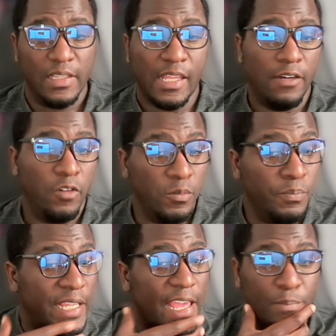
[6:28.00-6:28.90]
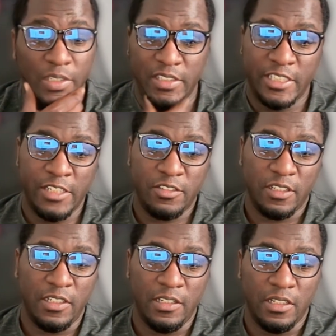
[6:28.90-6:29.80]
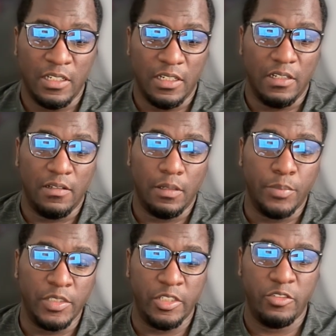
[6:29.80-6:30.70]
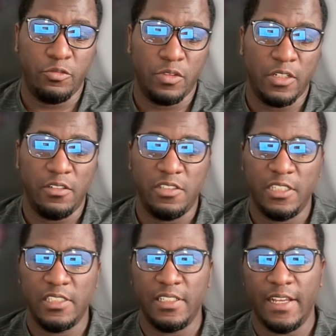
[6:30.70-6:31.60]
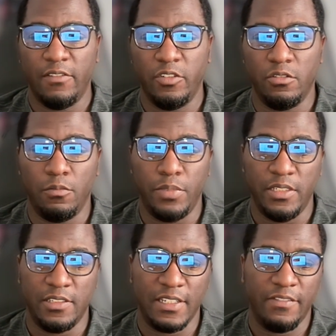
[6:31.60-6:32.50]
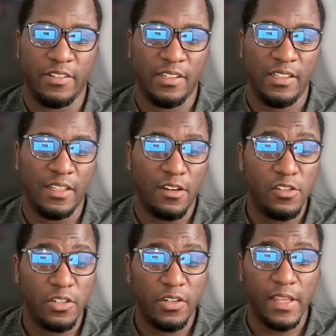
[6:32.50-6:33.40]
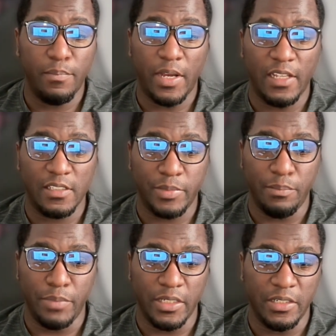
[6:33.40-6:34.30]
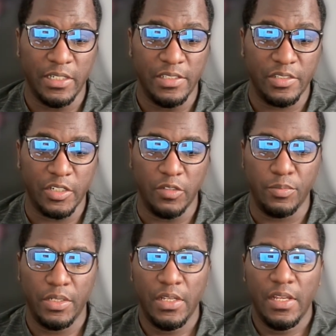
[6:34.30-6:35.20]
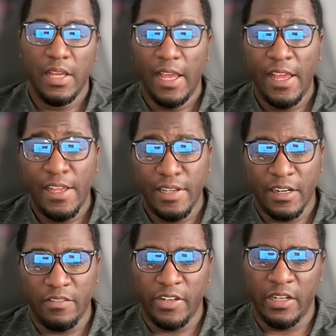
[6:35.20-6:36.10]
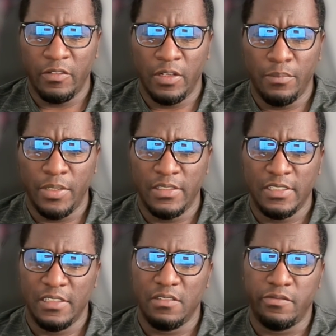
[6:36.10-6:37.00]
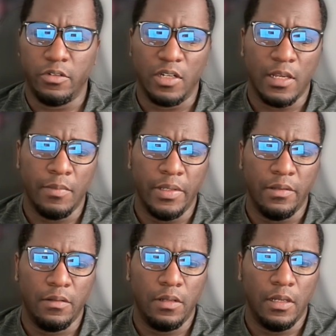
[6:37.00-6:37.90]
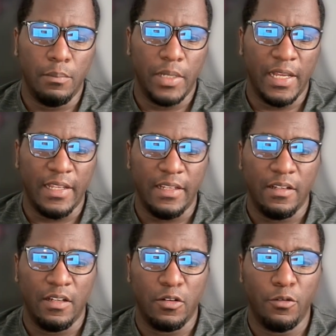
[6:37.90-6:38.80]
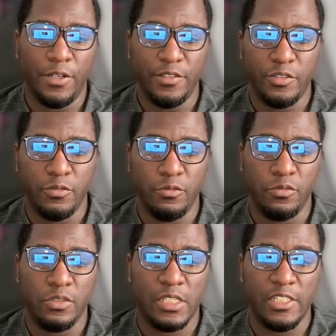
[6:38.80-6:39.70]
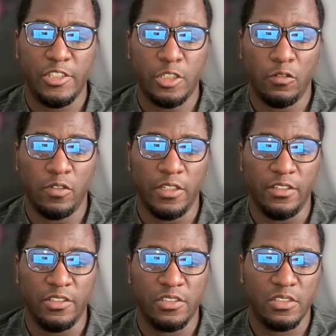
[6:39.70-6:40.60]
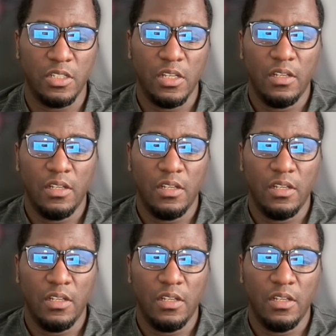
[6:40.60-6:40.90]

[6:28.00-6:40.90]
there will be a potential third season that will be significantly larger and possibly bigger in scope. And there could very well be a season 4 coming behind it, according to the showrunners,